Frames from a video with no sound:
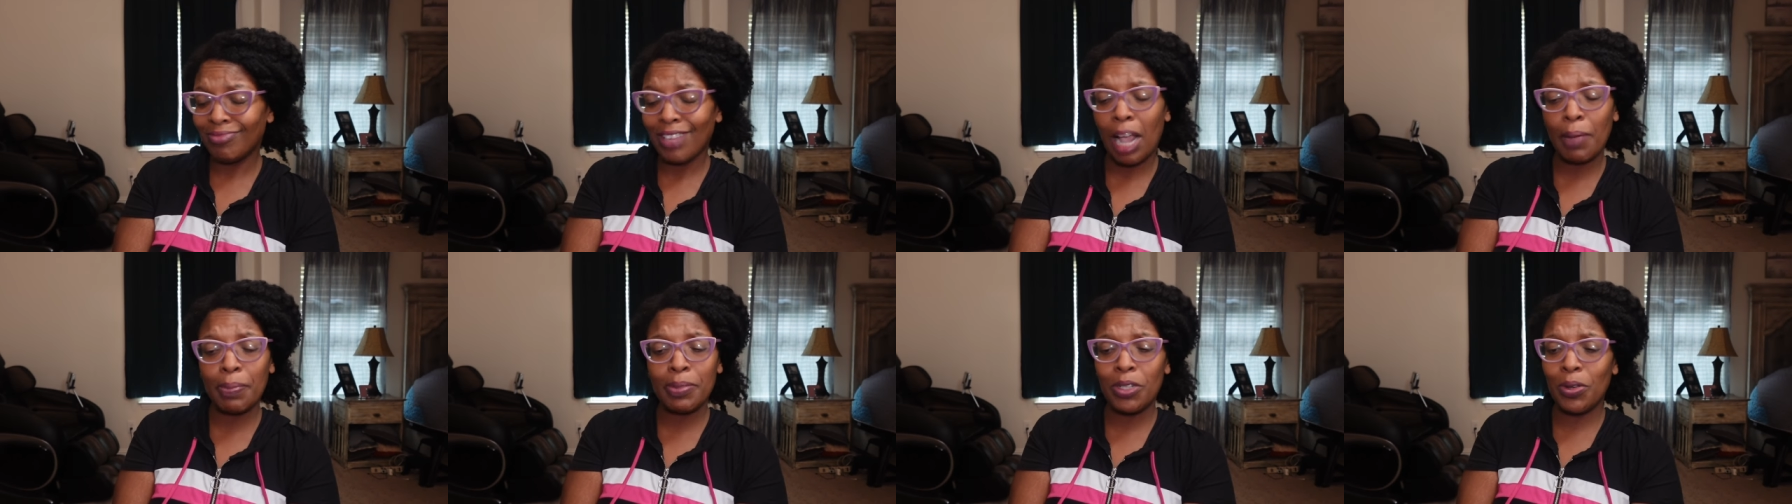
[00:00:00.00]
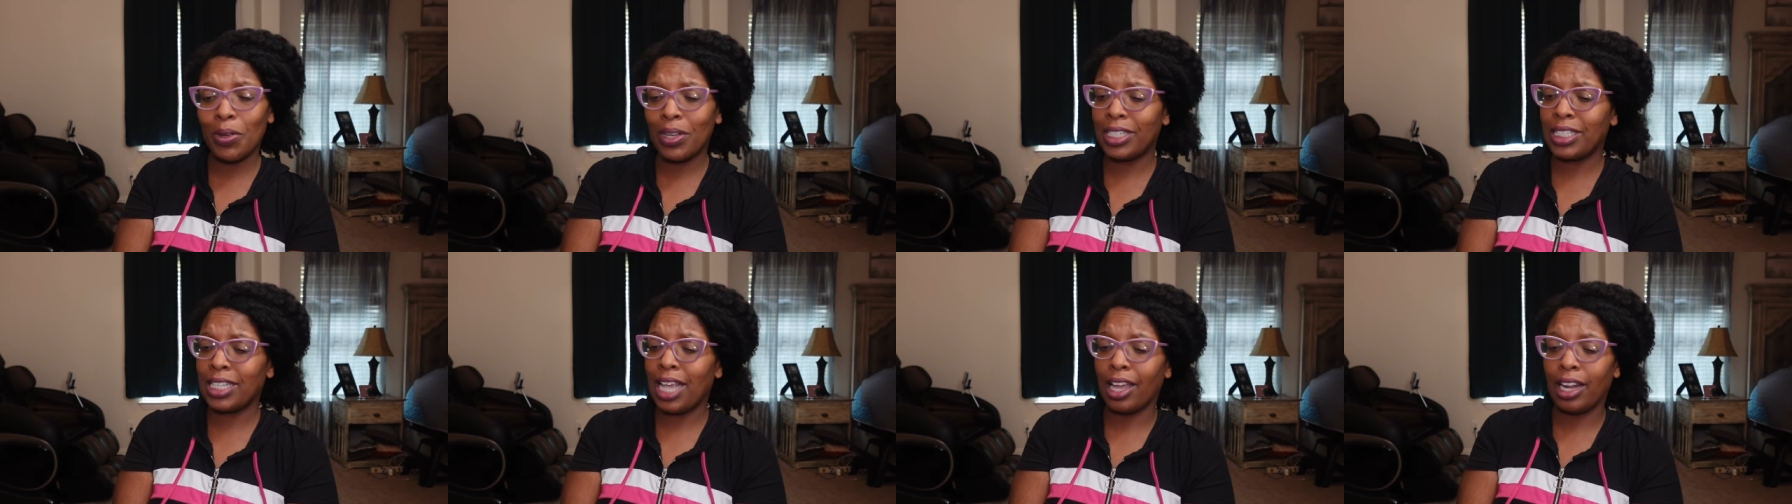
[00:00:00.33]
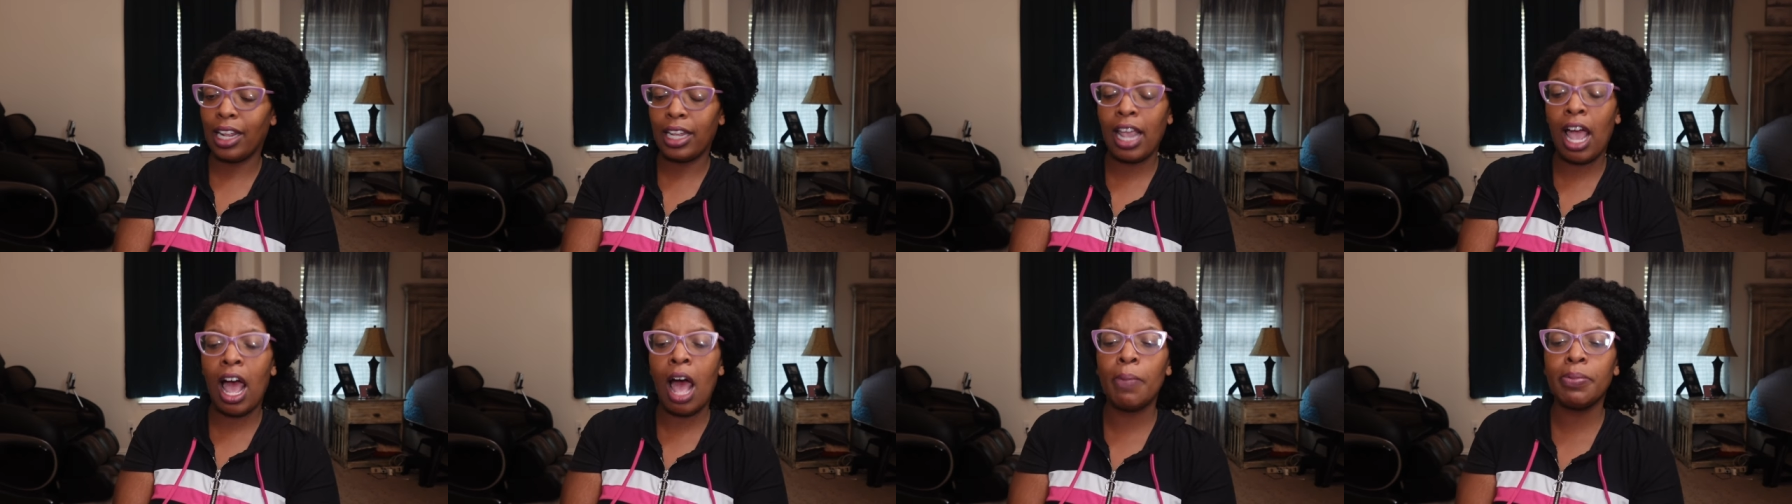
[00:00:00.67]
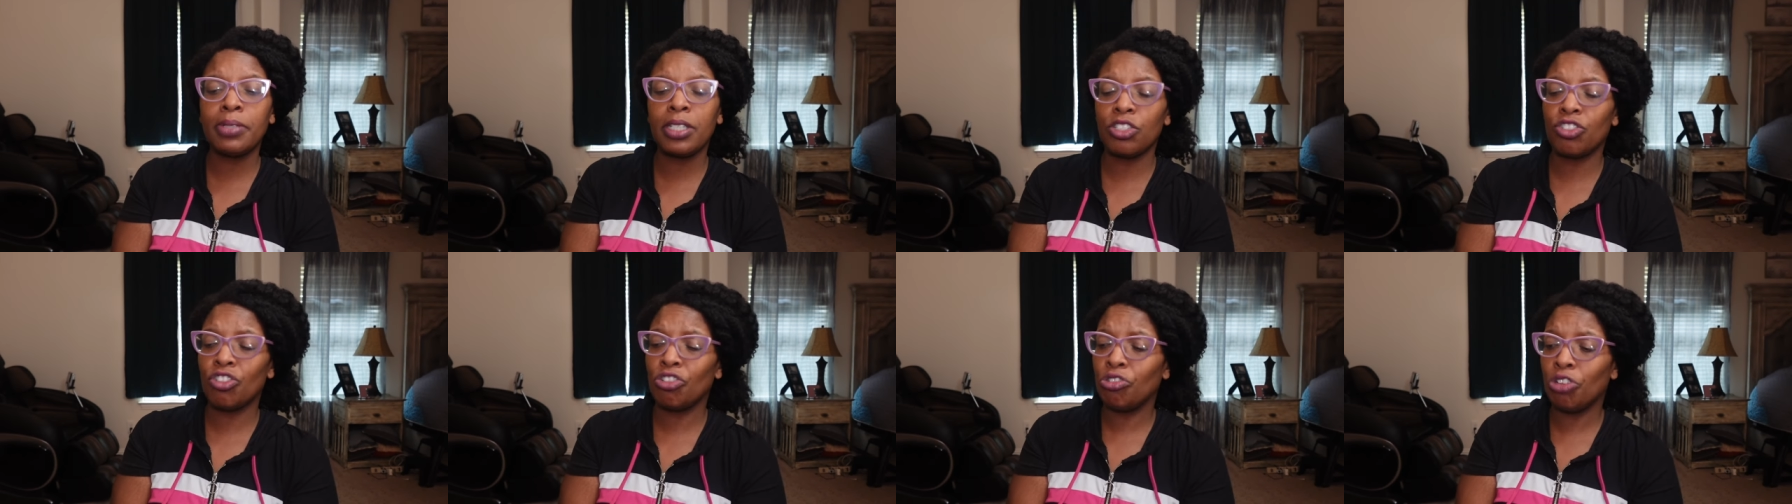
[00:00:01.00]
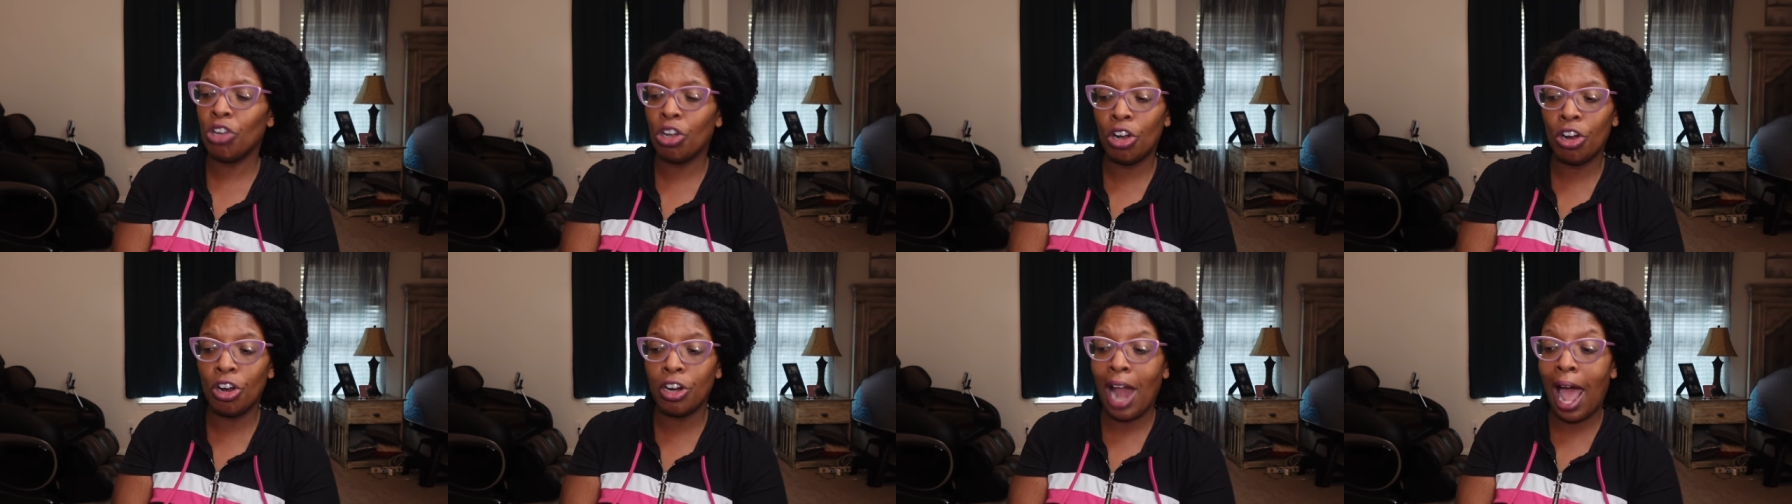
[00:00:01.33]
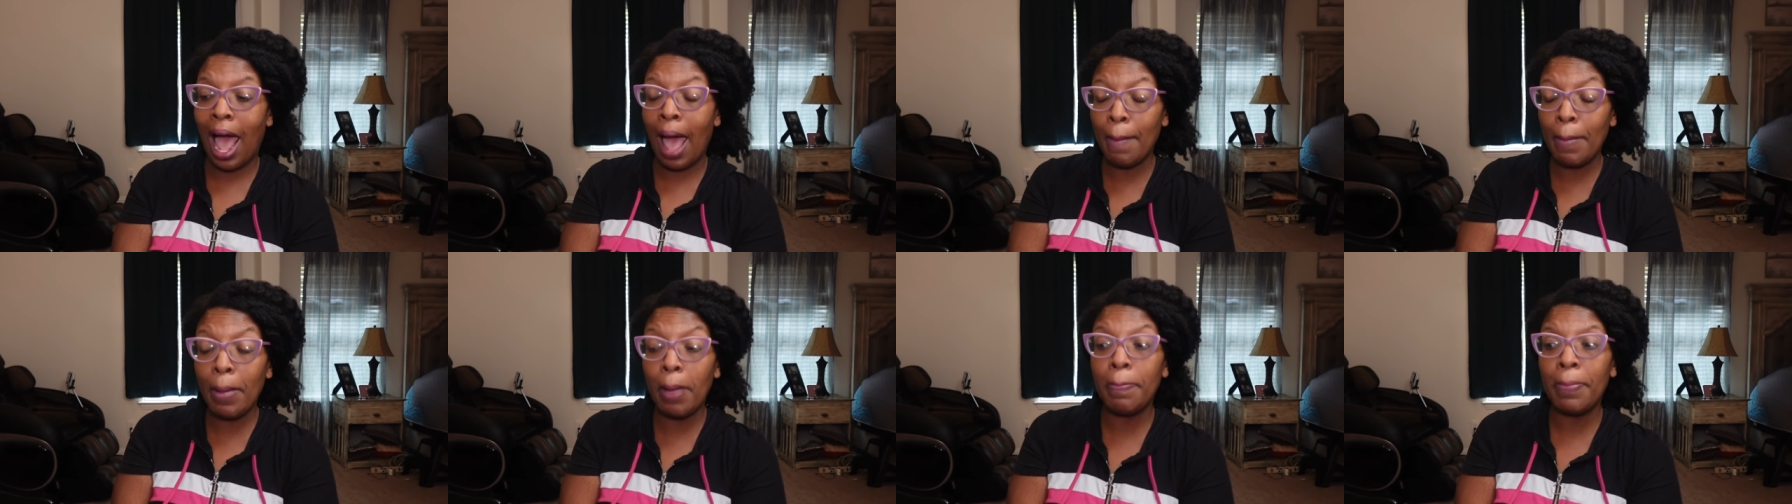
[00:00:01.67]
I'm so excited. Y'all, I'm such a nerd.
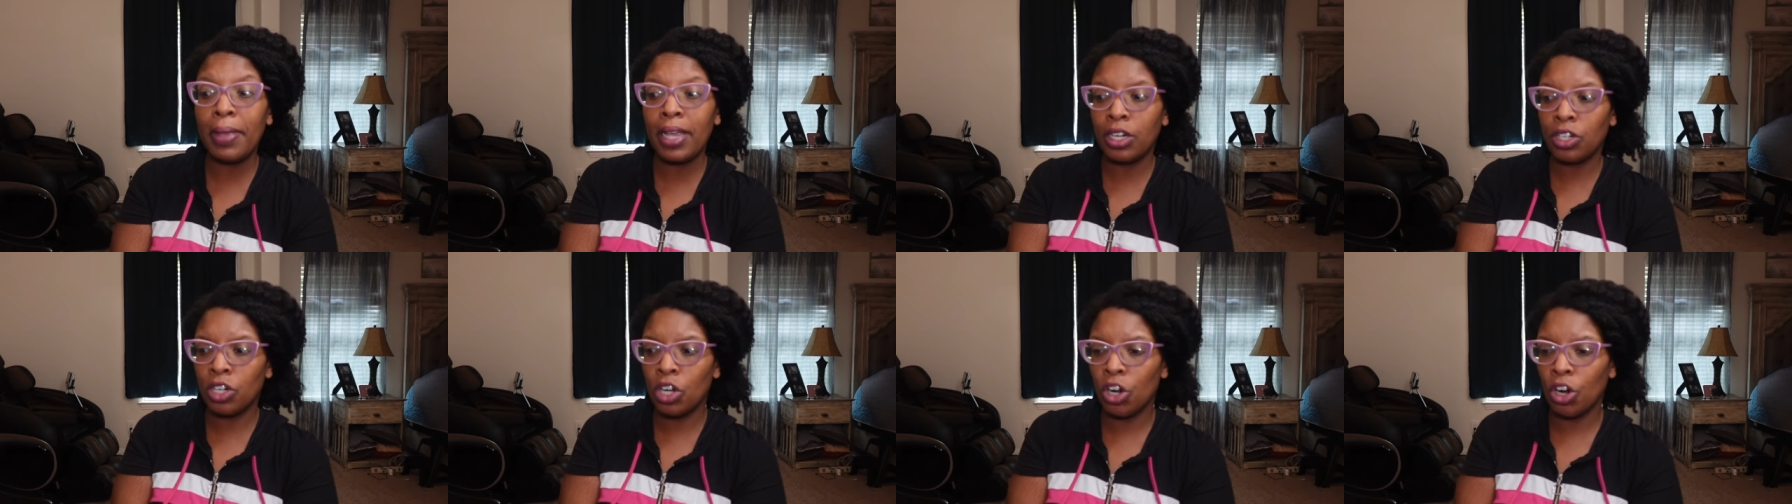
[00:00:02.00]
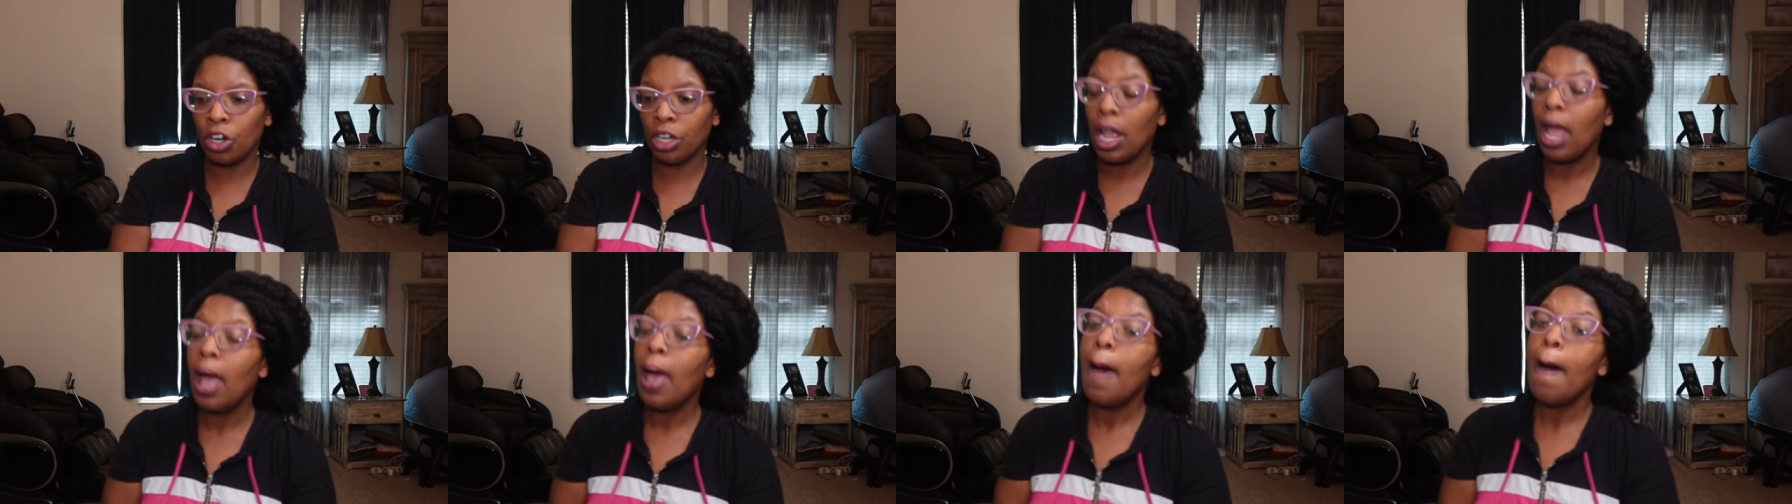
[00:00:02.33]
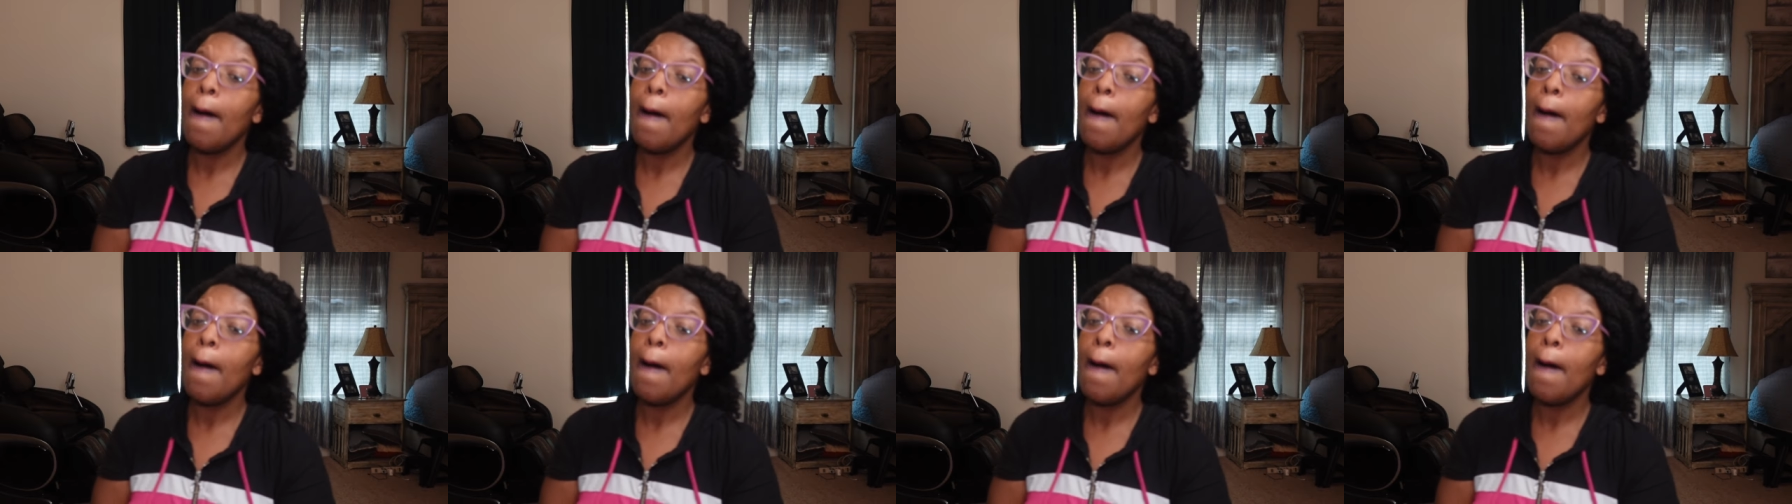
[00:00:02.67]
I'm a big nerd.